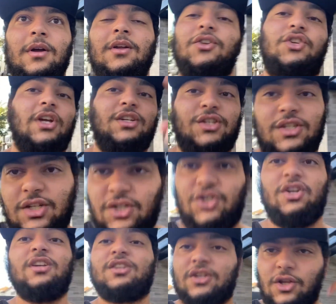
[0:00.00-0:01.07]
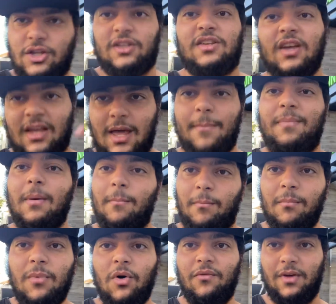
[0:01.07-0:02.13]
Just, just to keep it
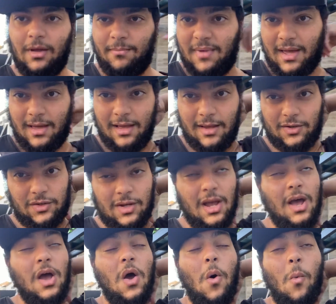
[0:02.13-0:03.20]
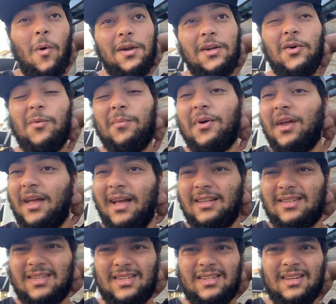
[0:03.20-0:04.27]
moving because when Uber
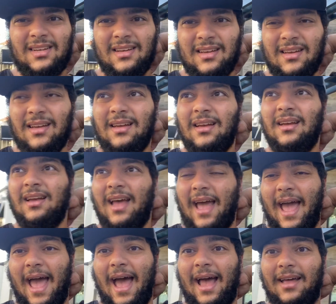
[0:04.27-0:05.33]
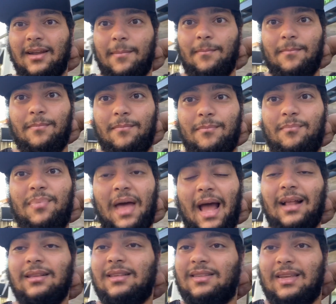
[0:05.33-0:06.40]
Eats had a
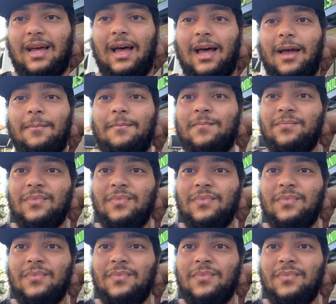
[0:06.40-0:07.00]
bad time,